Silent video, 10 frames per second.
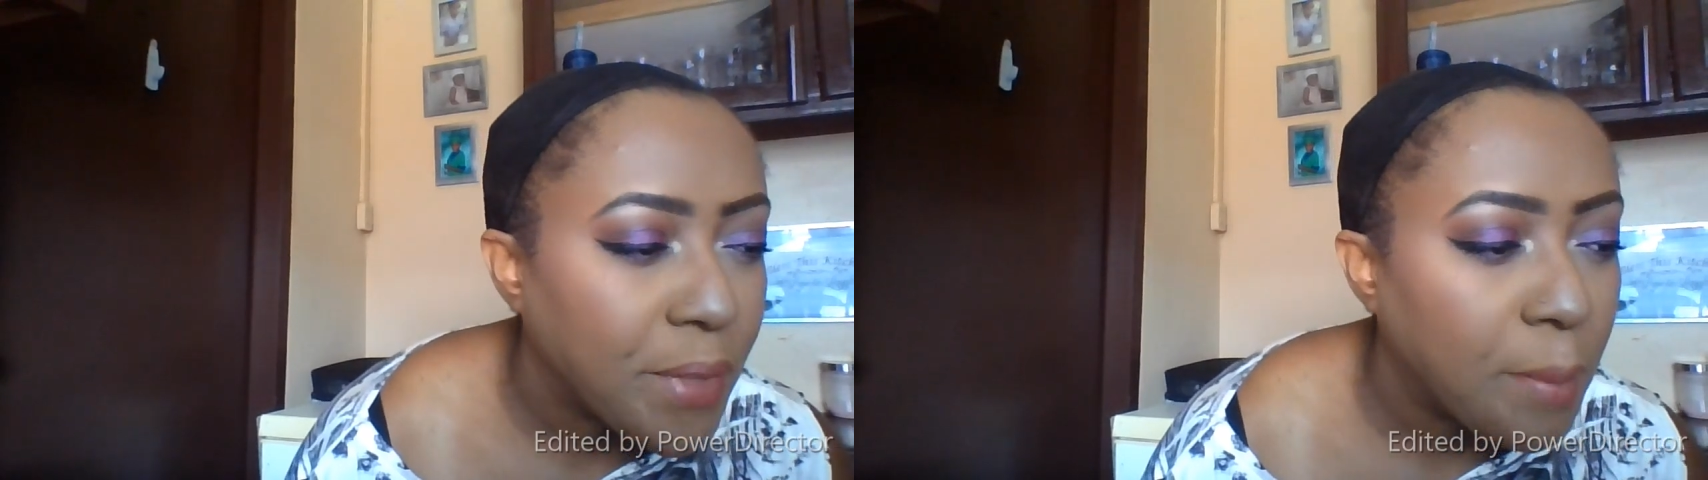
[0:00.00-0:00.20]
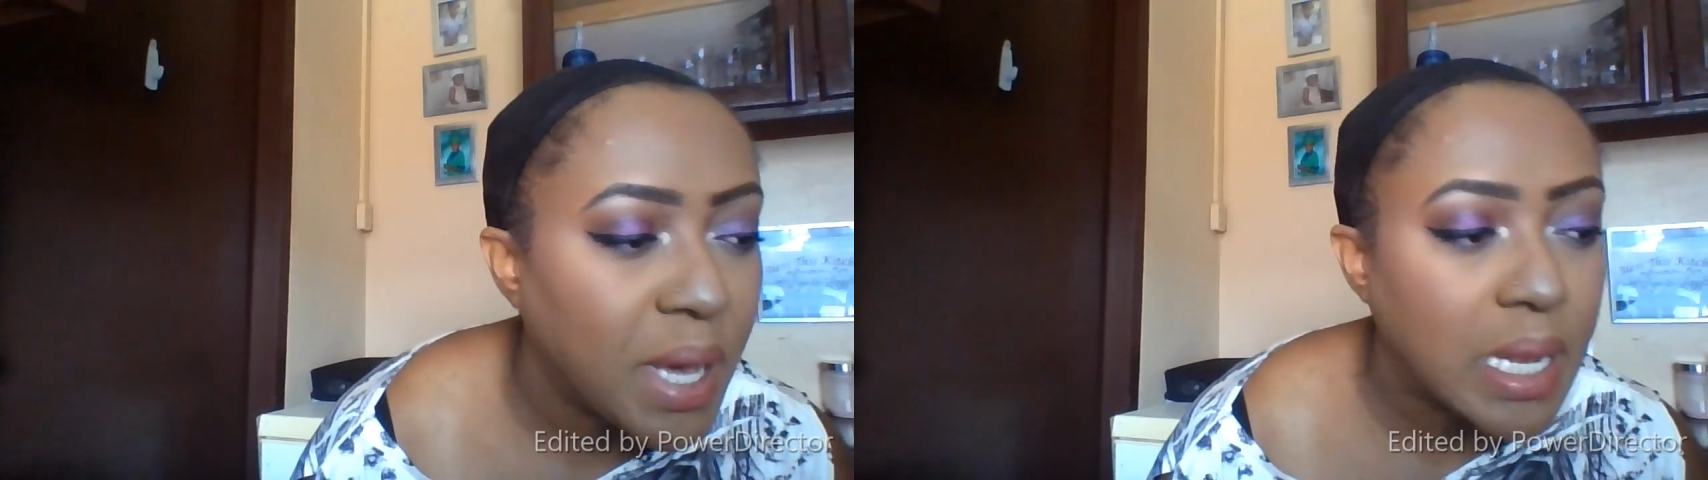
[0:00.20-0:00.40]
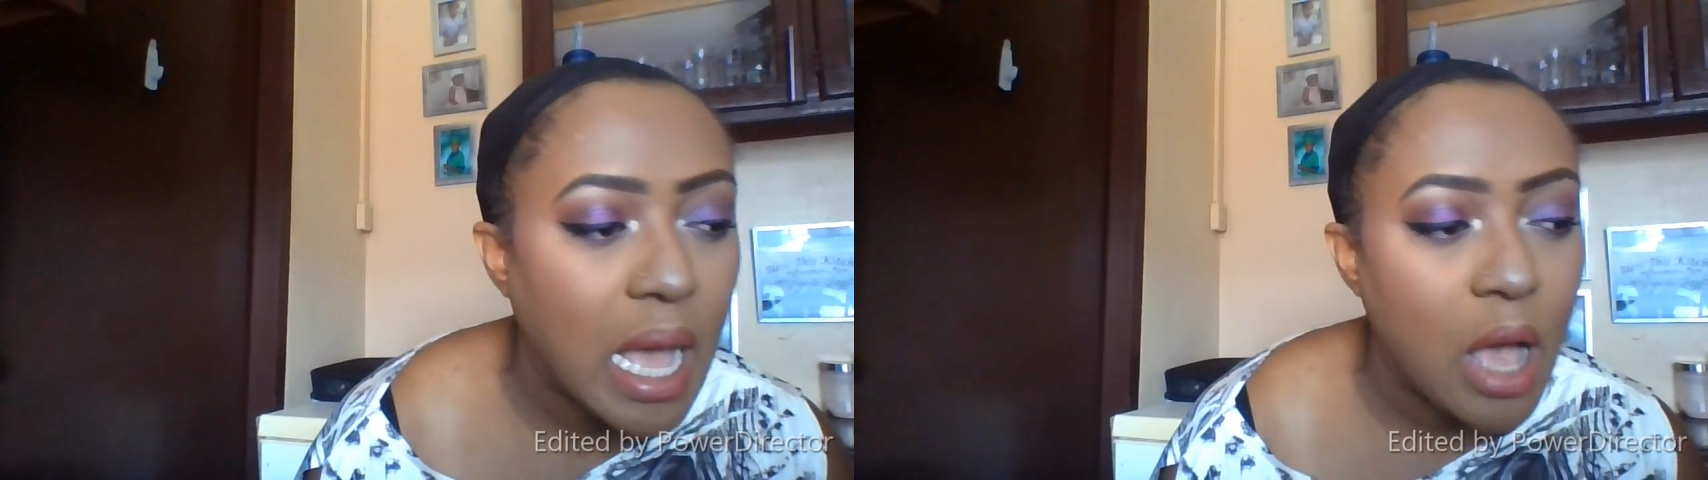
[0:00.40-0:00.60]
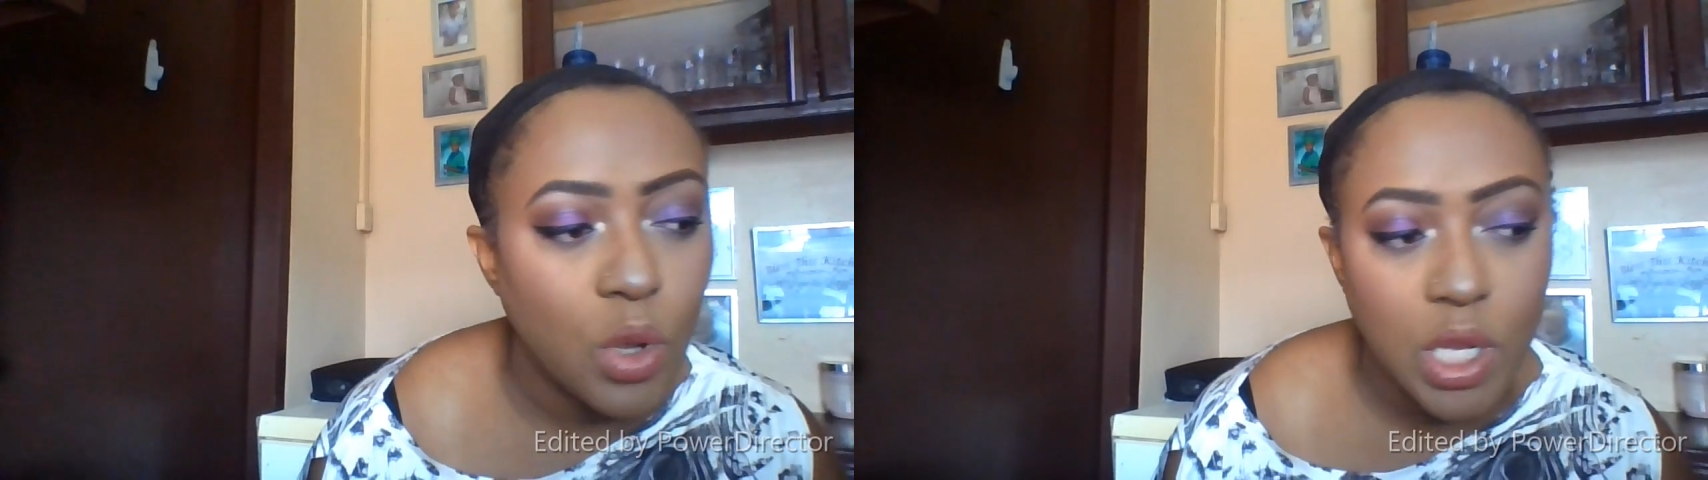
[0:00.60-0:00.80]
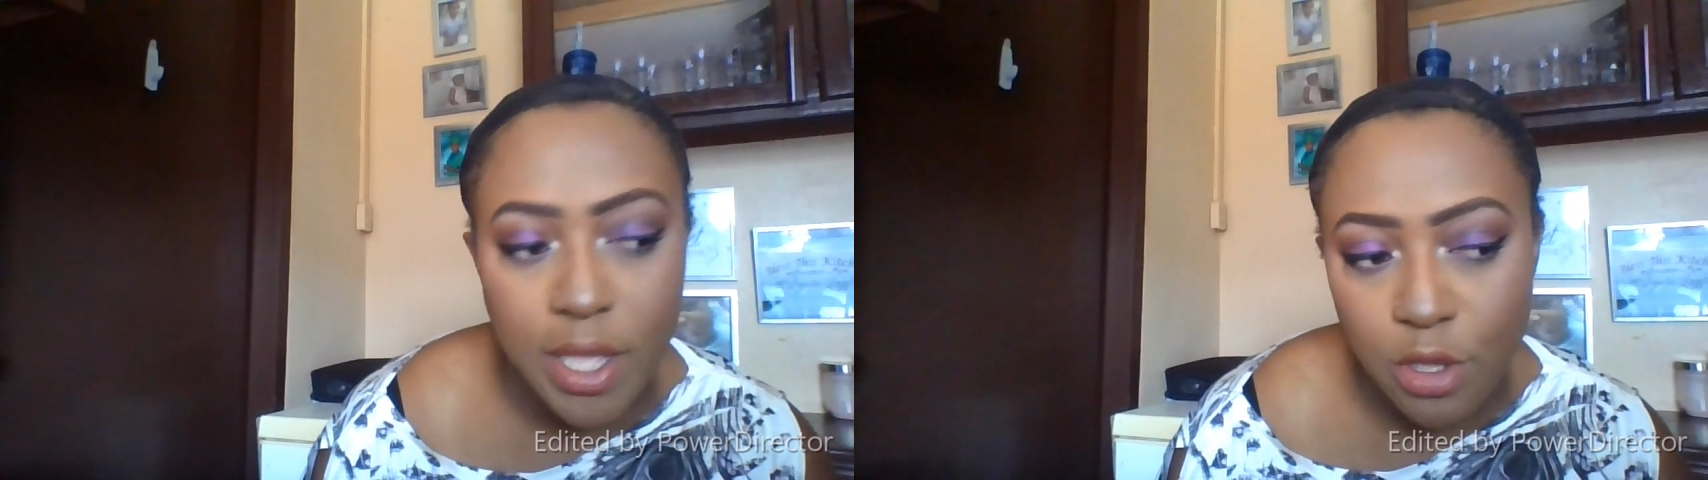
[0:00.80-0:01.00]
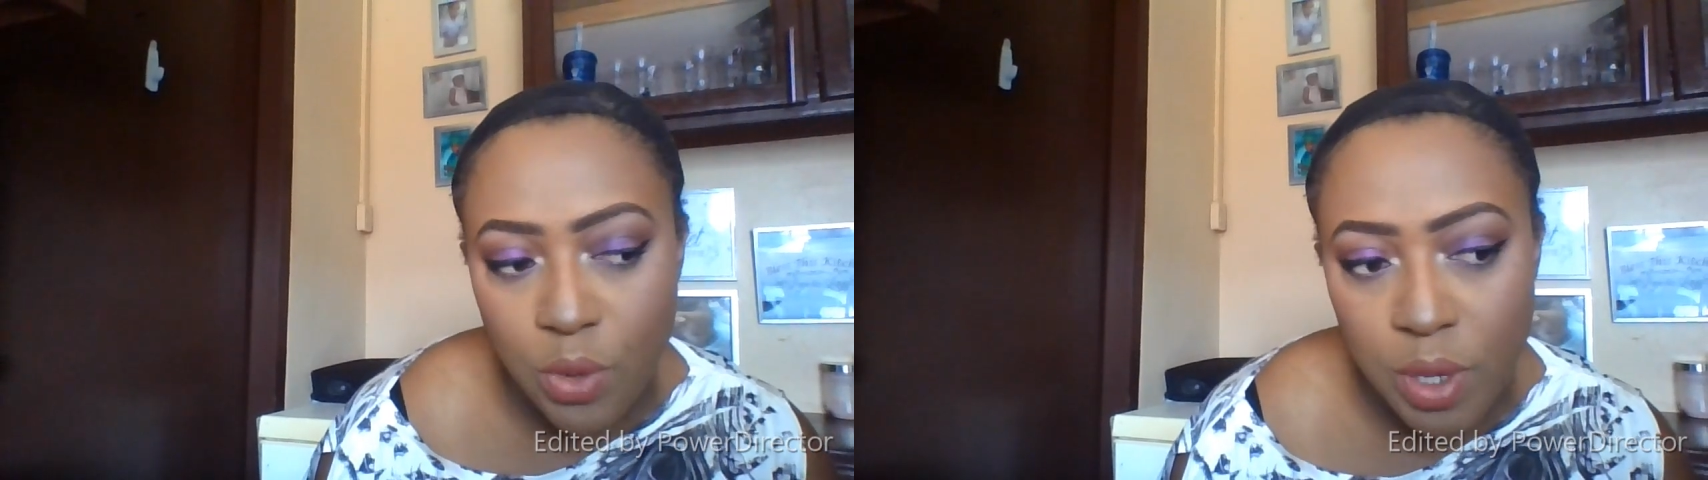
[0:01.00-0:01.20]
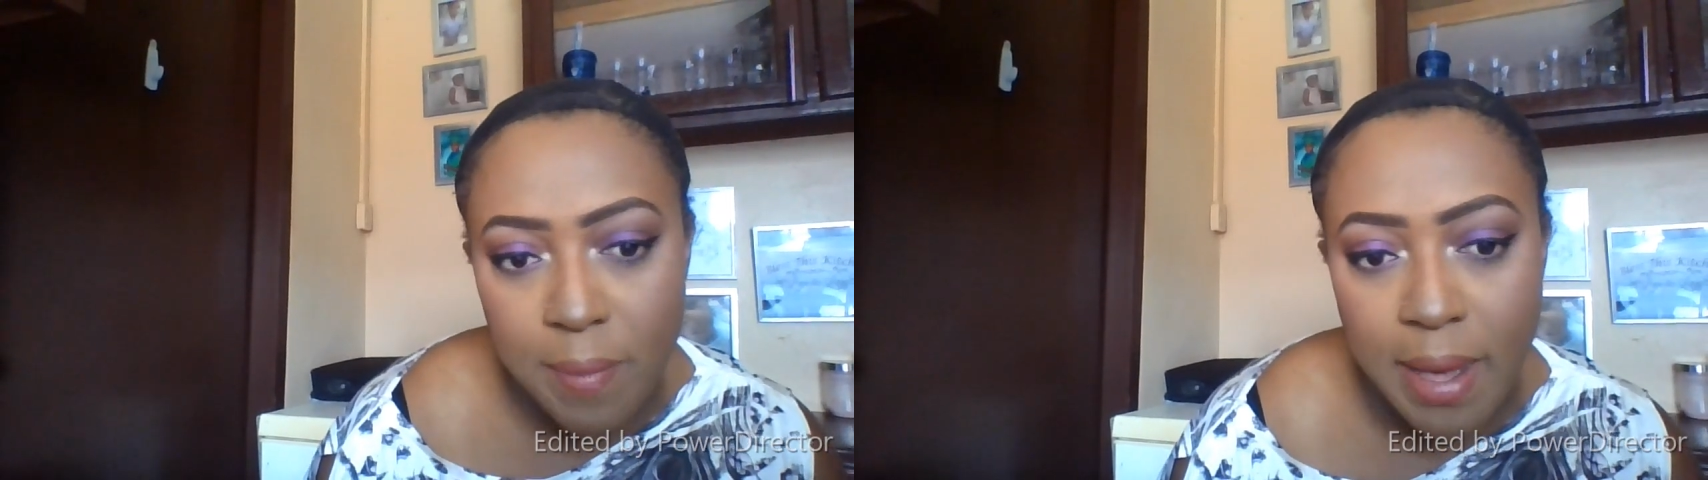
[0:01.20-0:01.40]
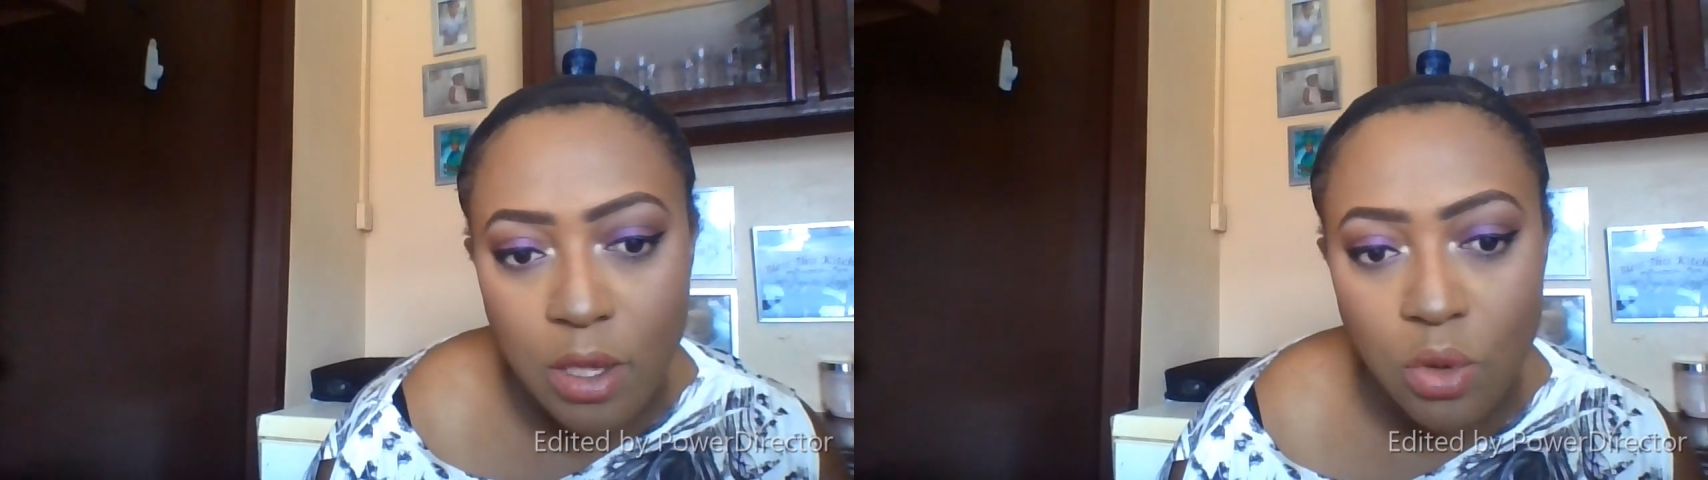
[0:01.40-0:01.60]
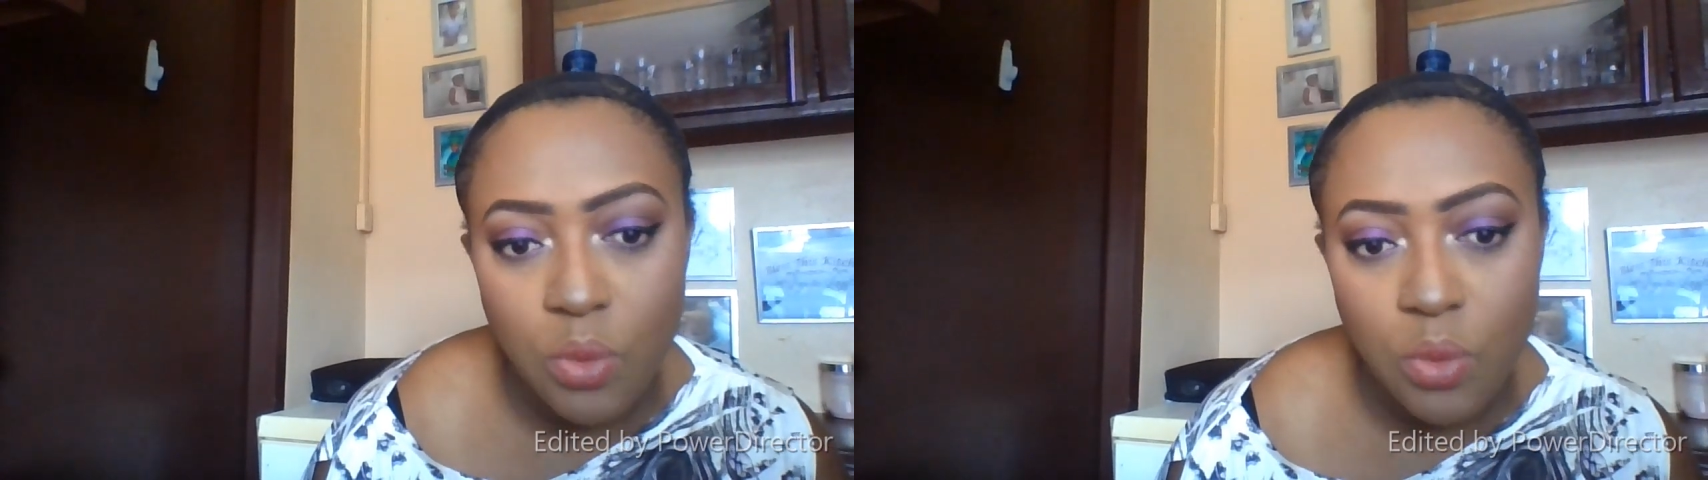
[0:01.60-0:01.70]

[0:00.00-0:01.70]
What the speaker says: But I'll link you in the bio